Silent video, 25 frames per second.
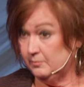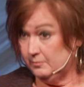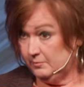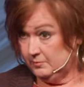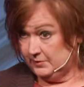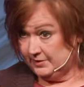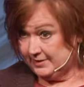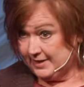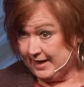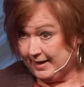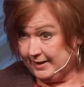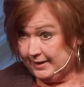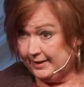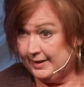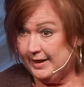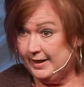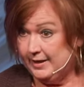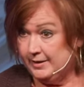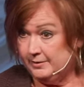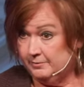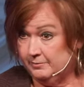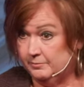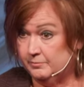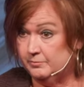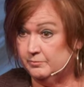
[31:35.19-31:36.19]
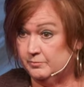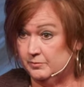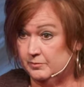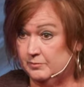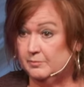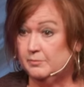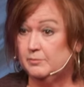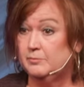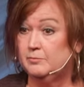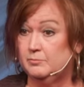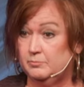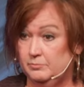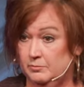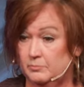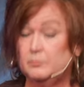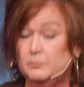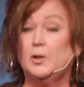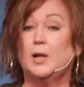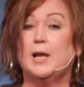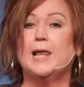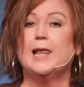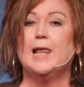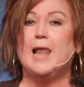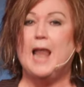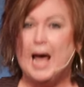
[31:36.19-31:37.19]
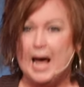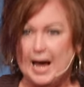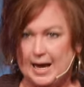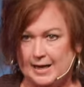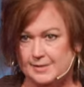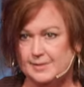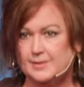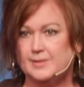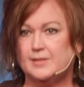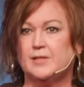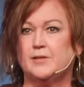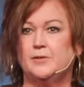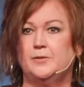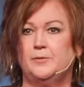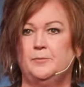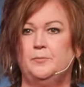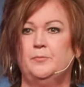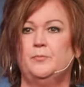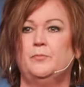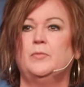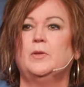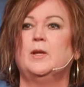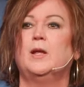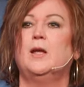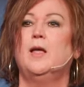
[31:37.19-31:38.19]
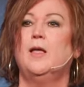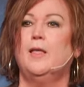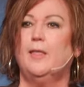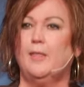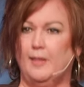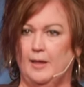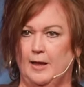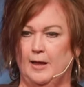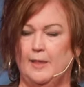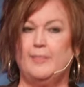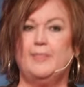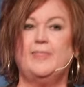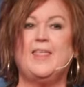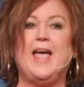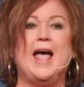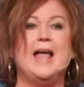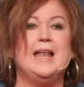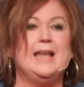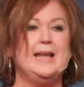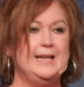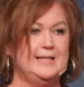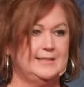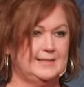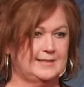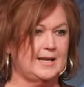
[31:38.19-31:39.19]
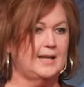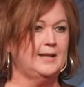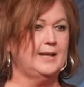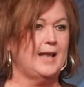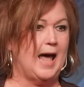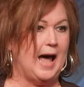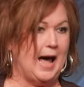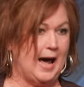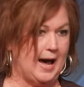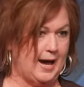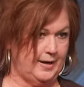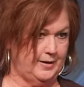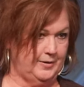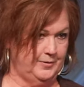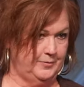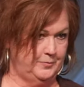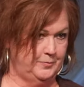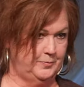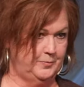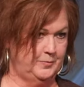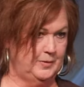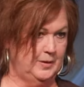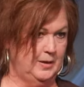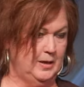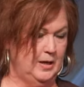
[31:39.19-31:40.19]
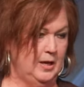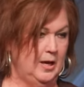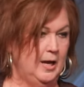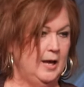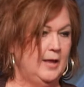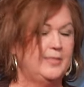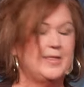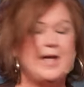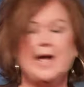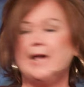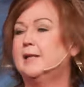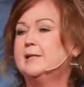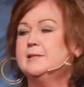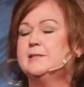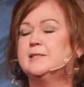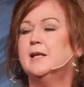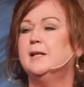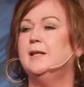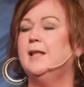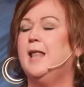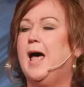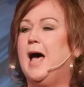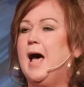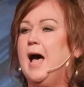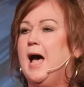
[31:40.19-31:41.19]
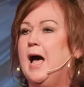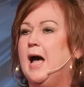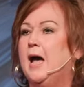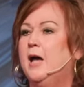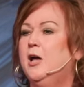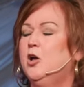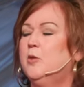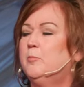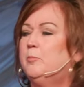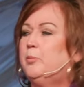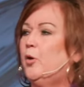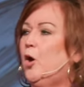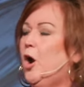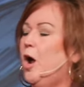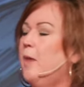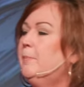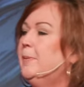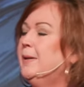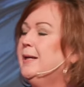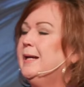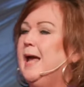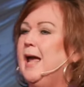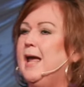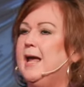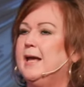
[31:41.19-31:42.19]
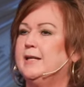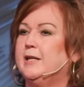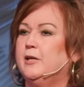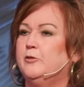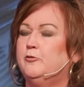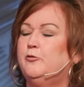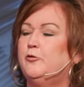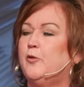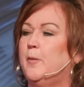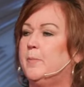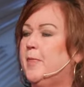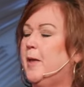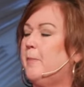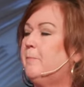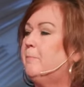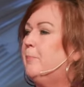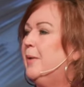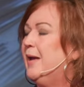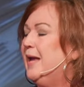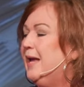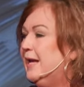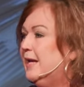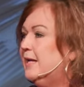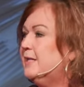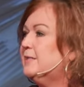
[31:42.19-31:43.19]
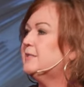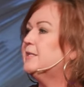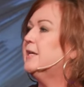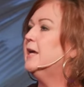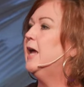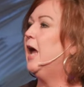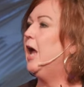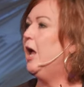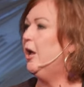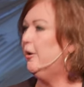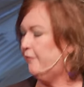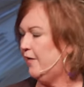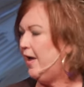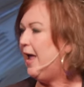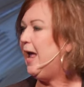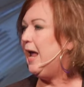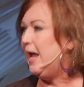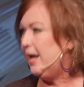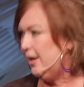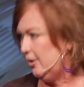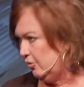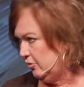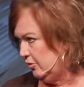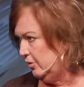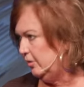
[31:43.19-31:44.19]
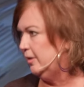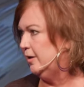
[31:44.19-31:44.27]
Say it again. Lies. That is a lie. That is a lie propagated from the pit of hell.